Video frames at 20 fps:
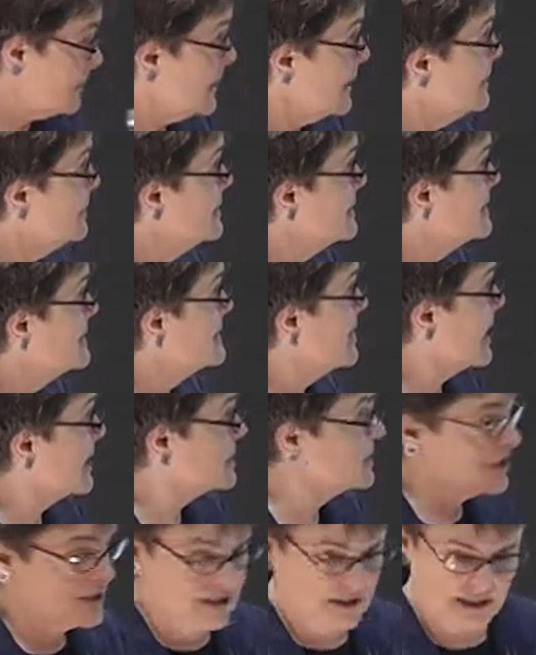And this is
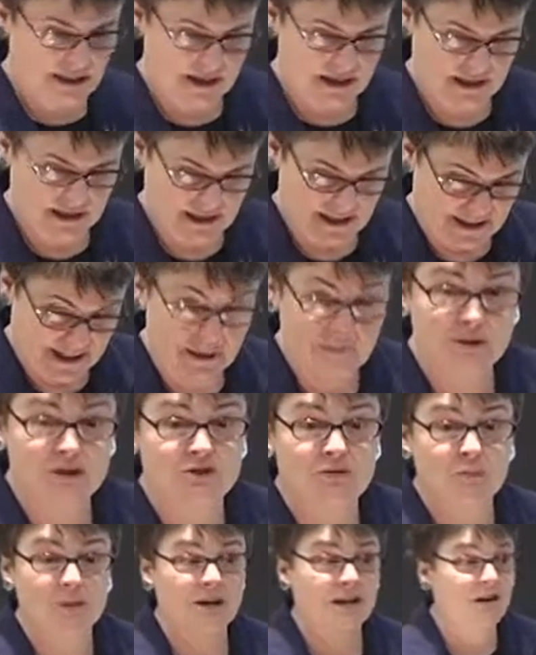actually uh, an image
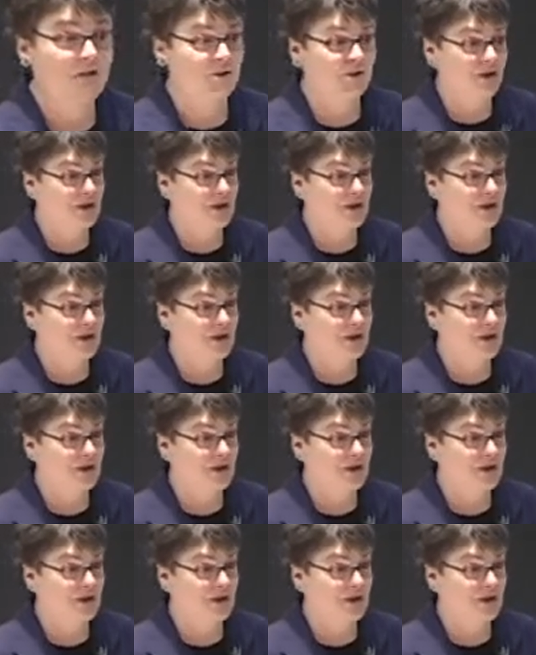from another